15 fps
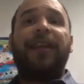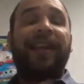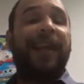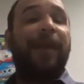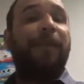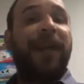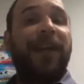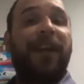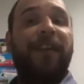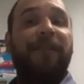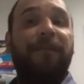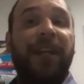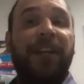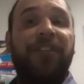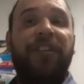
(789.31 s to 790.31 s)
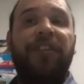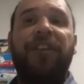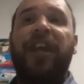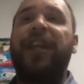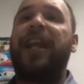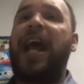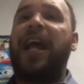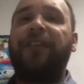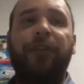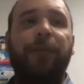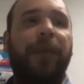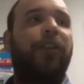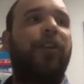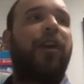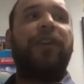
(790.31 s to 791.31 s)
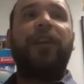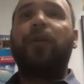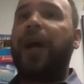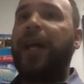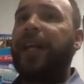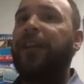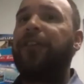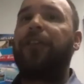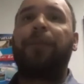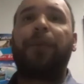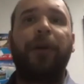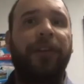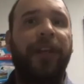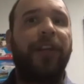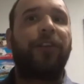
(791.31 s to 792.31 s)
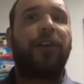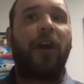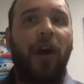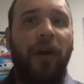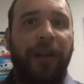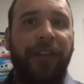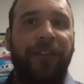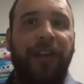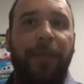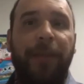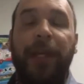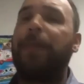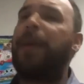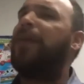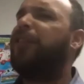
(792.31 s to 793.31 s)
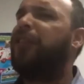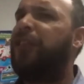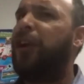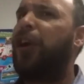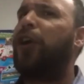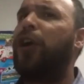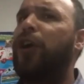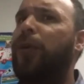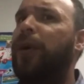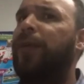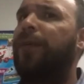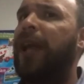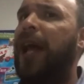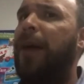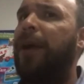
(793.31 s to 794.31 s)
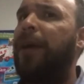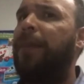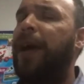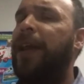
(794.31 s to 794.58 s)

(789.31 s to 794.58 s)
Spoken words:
that they may not have mentioned yet, and ask them, like, do you have any weddings or birthdays or holidays coming up? Have you seen our cookware and flatware?